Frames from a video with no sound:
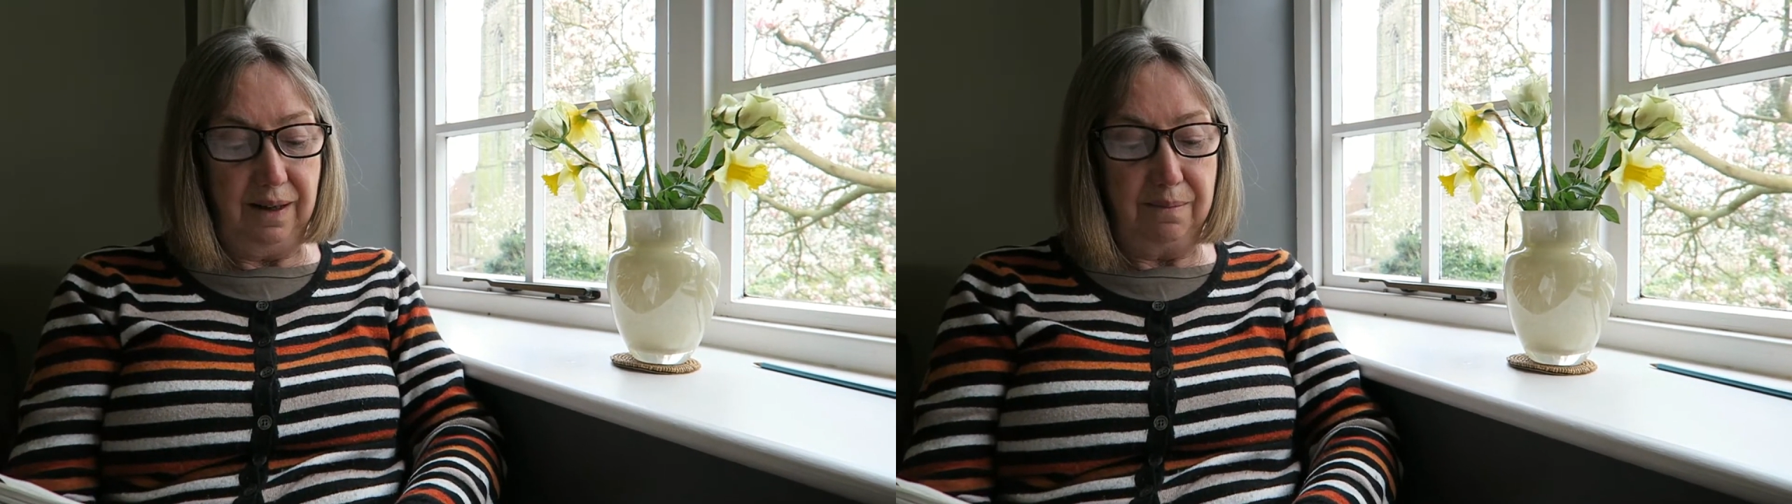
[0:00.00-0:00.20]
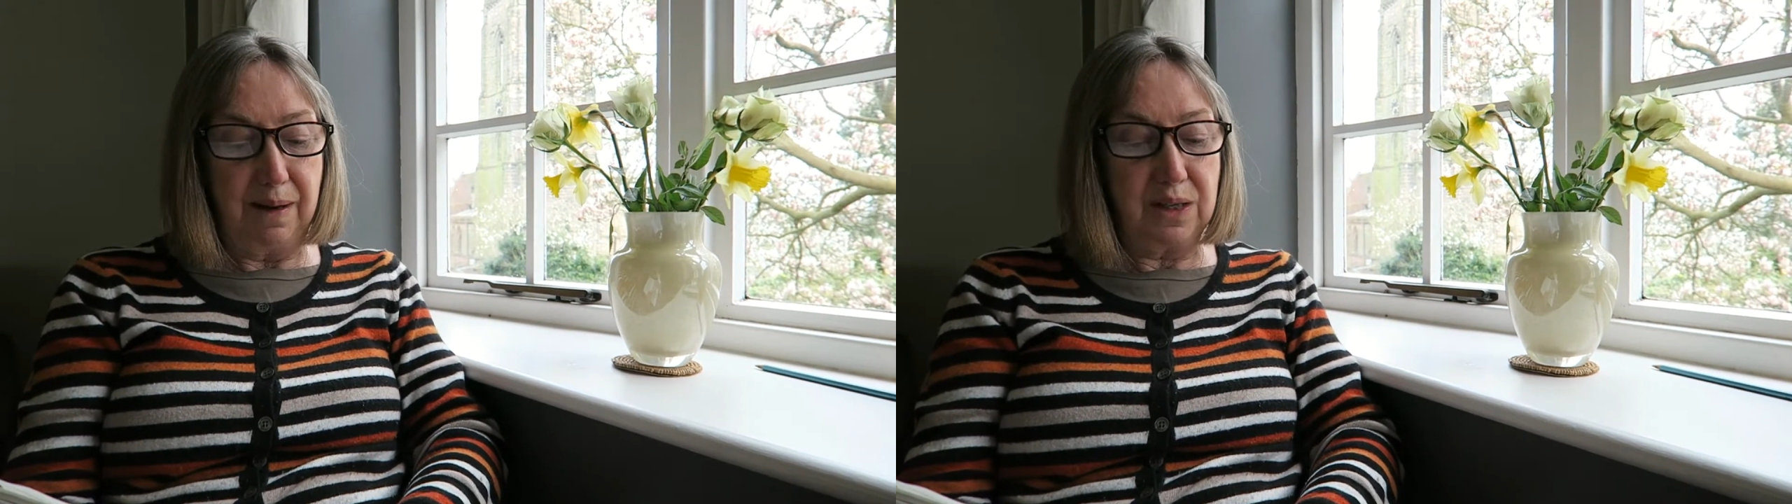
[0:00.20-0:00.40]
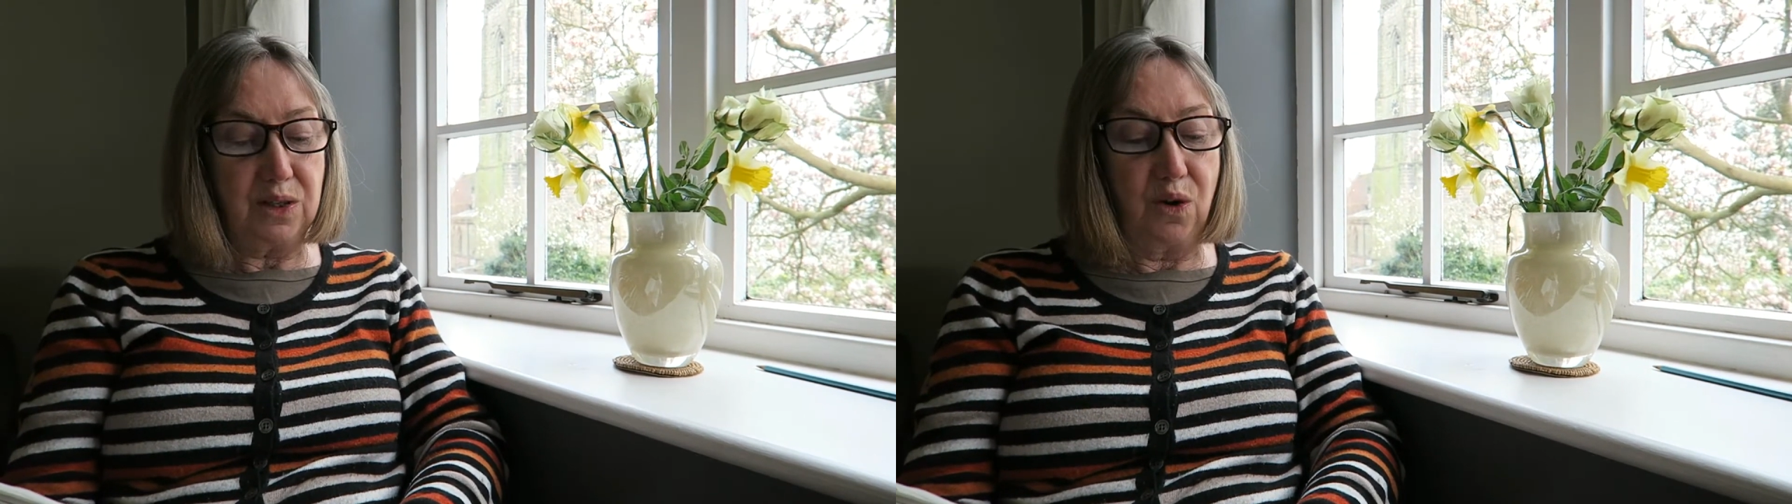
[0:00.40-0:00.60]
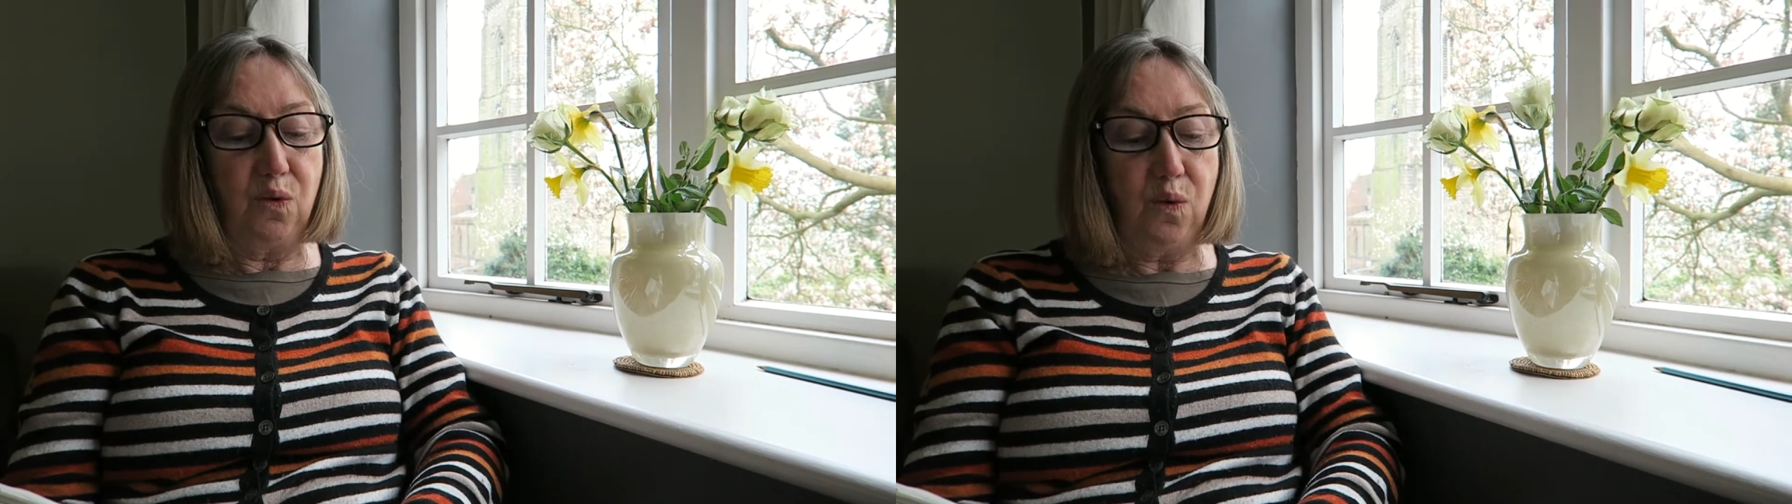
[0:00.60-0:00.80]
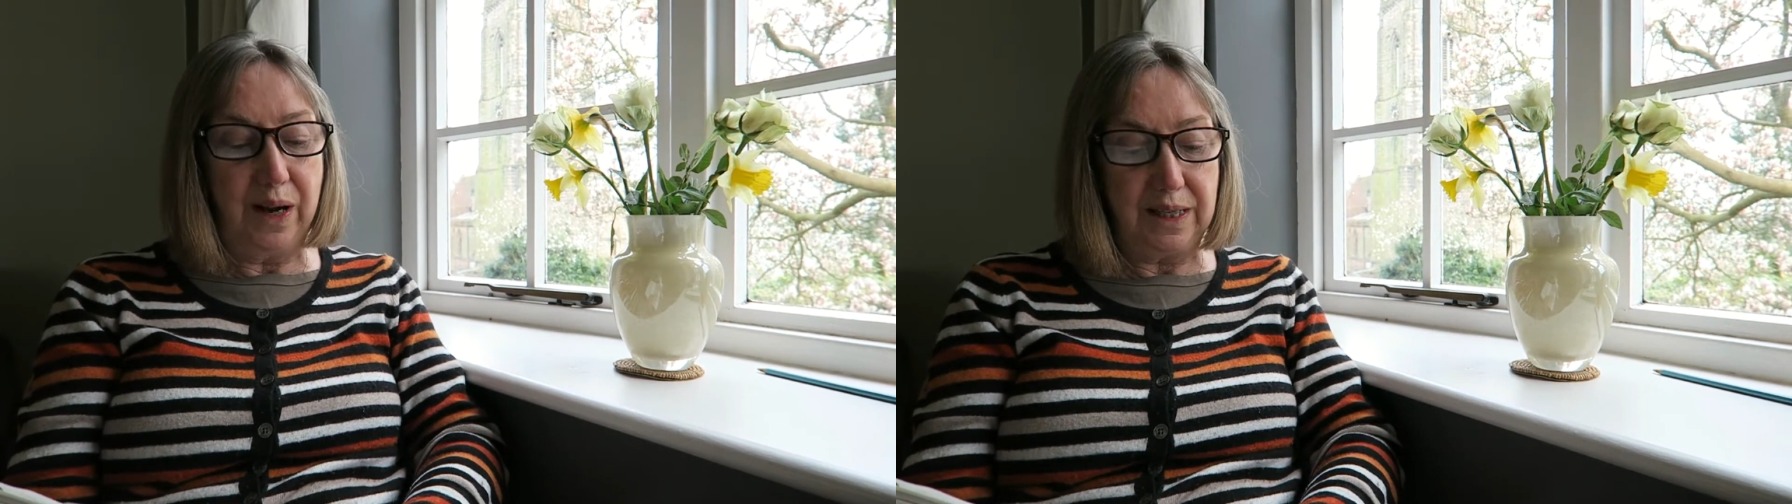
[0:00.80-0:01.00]
My
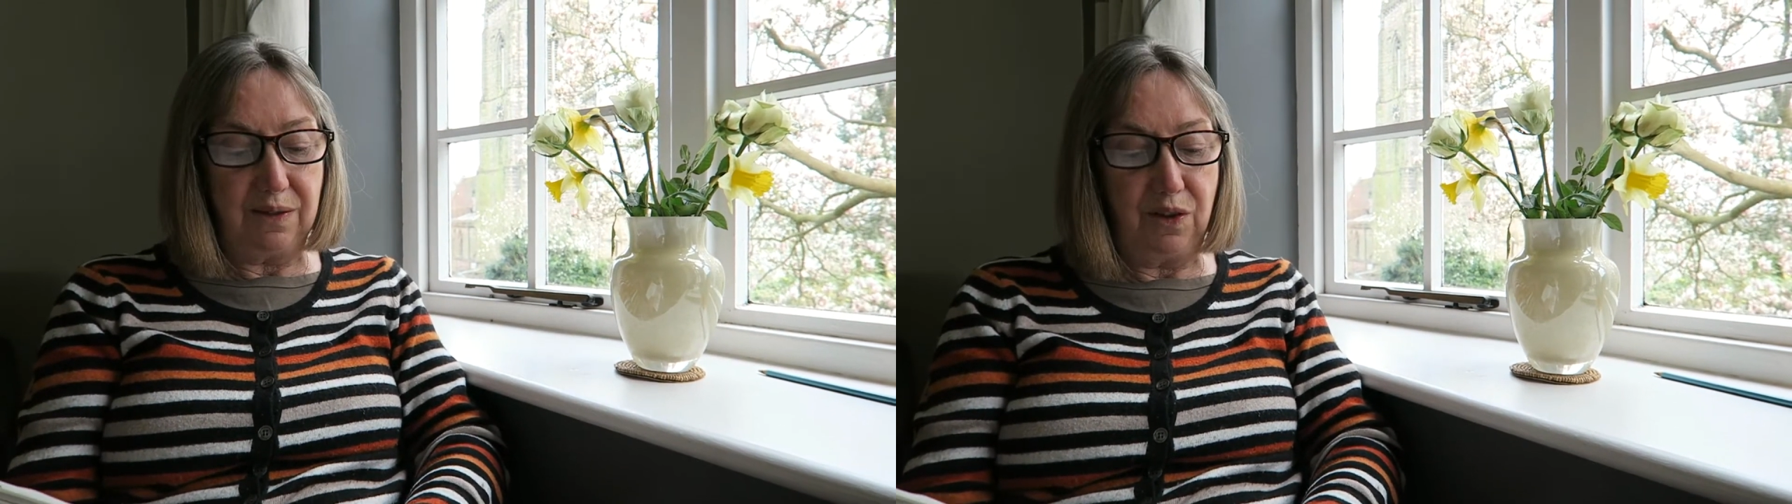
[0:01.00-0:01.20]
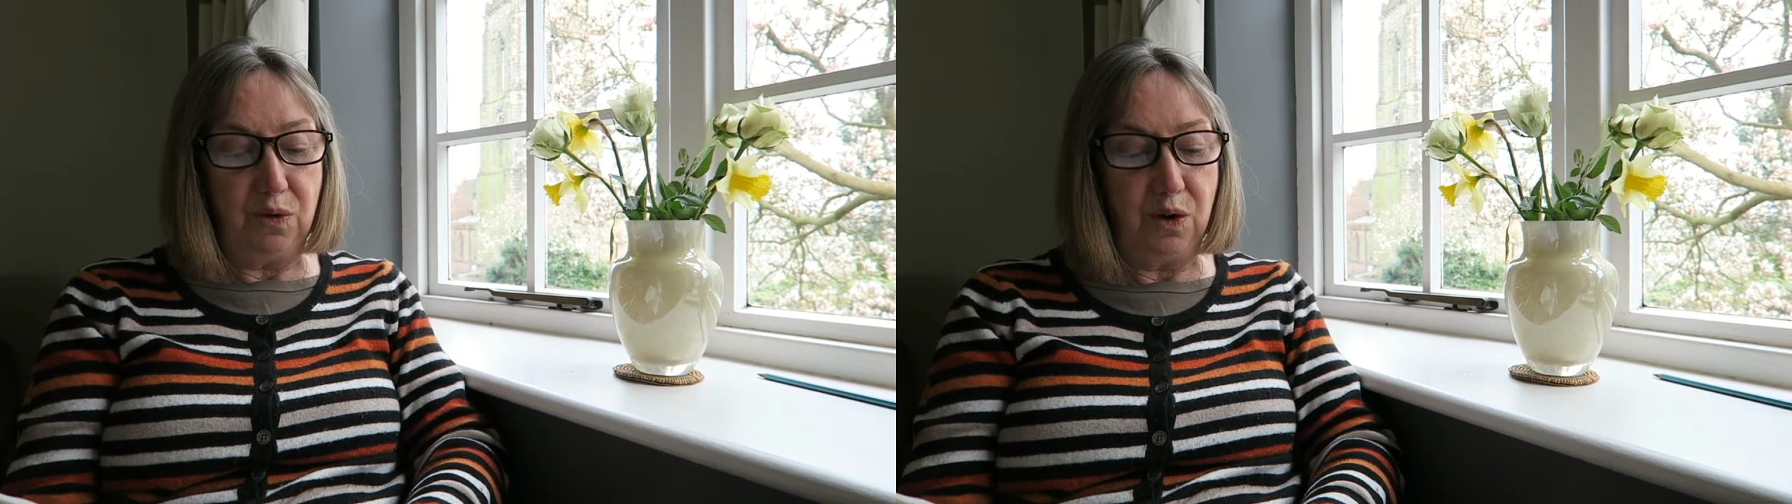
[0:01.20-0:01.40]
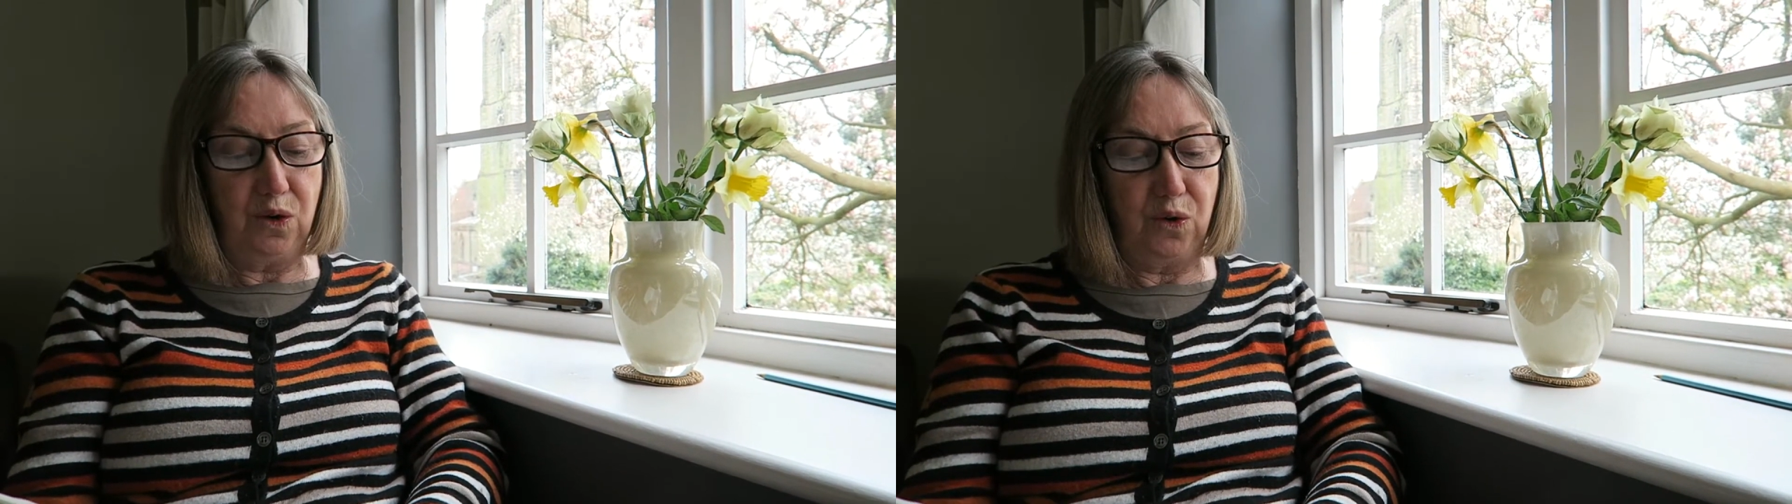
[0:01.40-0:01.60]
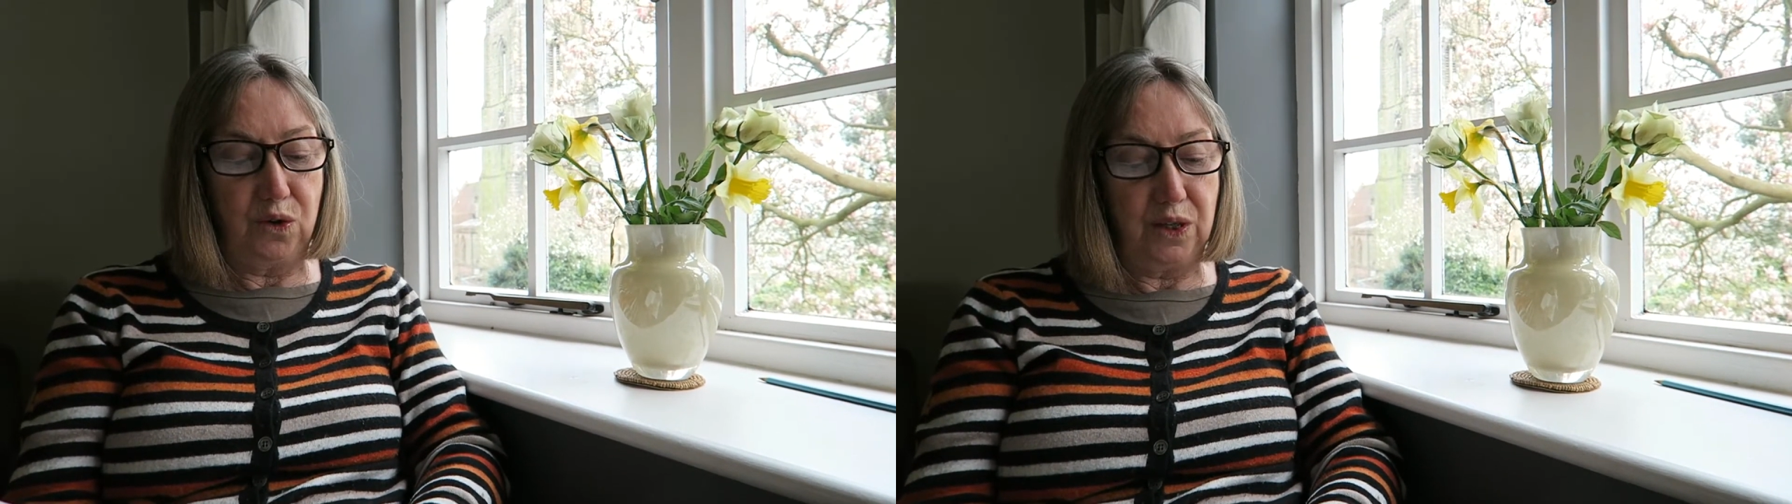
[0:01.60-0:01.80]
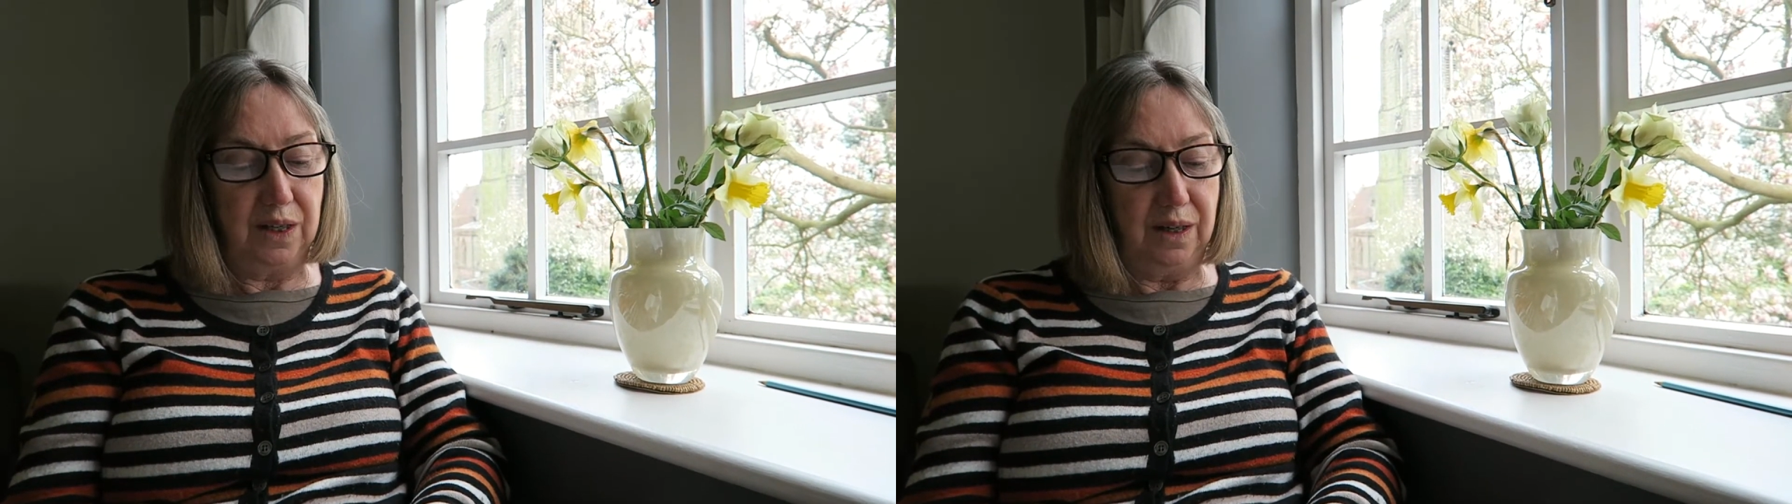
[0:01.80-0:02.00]
soul waits for the Lord